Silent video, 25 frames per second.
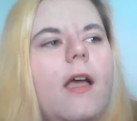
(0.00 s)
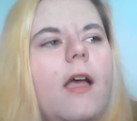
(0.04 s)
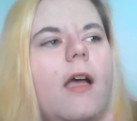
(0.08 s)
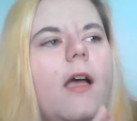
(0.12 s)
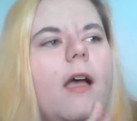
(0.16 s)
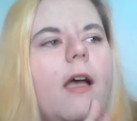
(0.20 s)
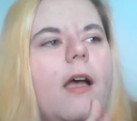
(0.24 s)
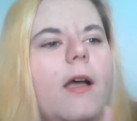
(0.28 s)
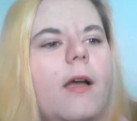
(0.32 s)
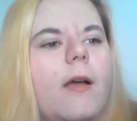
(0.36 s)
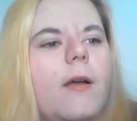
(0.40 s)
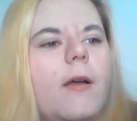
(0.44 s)

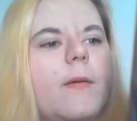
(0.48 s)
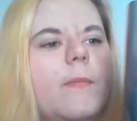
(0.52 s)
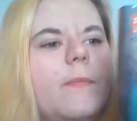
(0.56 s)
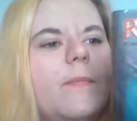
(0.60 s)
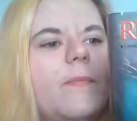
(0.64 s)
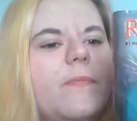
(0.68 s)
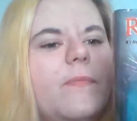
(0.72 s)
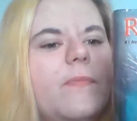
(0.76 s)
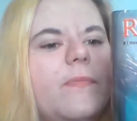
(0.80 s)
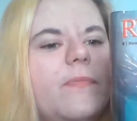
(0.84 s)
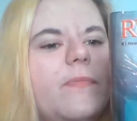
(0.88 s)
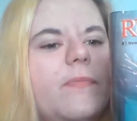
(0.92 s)

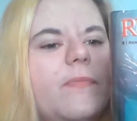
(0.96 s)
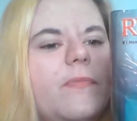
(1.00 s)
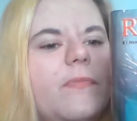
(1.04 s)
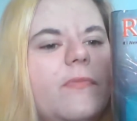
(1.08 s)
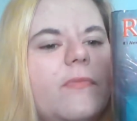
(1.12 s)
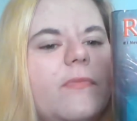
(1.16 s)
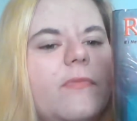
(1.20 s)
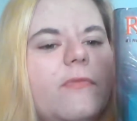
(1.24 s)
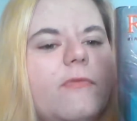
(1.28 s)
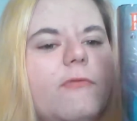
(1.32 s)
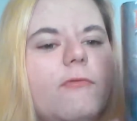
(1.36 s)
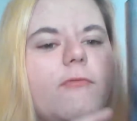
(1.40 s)

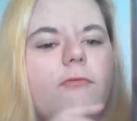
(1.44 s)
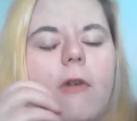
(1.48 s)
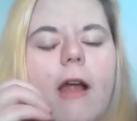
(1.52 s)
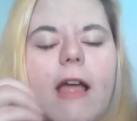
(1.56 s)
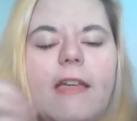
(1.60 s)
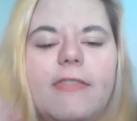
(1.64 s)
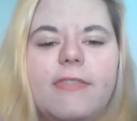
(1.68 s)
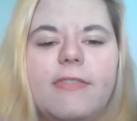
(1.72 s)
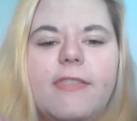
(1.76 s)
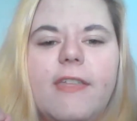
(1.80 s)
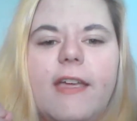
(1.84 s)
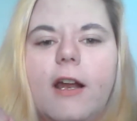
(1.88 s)

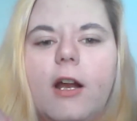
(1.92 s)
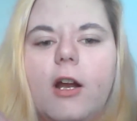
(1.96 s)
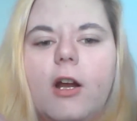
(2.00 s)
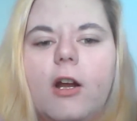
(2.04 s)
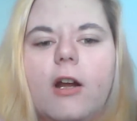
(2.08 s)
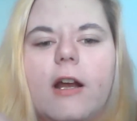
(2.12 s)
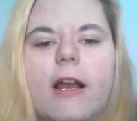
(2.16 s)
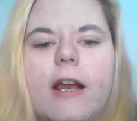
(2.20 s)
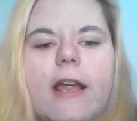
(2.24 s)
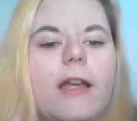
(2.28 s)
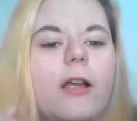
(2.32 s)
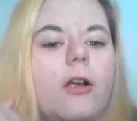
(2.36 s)
Right there,
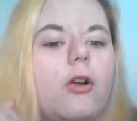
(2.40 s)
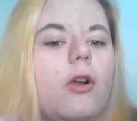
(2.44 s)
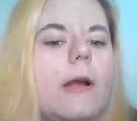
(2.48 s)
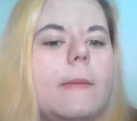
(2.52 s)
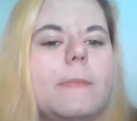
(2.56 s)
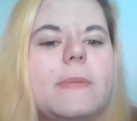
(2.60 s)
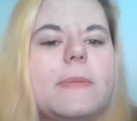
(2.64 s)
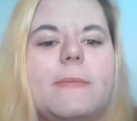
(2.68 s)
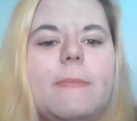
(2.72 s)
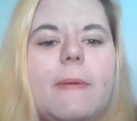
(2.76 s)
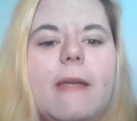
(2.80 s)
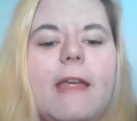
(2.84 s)
it
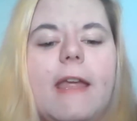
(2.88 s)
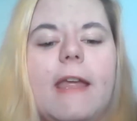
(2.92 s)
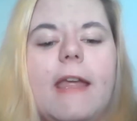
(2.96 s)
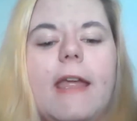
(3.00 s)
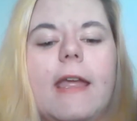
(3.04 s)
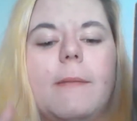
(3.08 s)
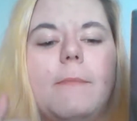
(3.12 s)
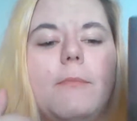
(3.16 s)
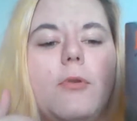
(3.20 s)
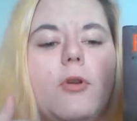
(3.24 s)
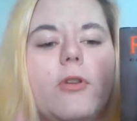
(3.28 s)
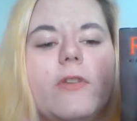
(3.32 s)
grips me,
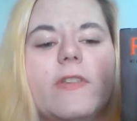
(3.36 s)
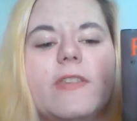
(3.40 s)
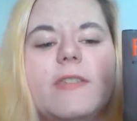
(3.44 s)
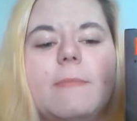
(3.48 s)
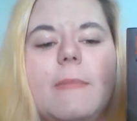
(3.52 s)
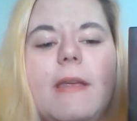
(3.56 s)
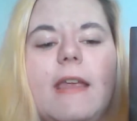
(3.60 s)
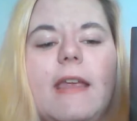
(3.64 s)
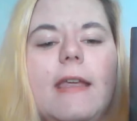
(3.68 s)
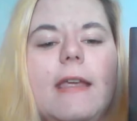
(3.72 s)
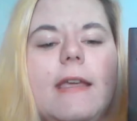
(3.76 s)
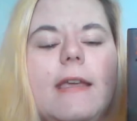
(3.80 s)
it pulls me
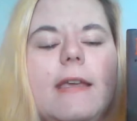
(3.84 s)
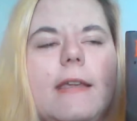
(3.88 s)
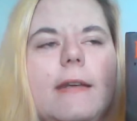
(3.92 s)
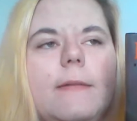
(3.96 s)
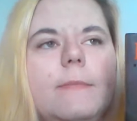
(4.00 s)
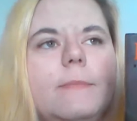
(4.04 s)
in,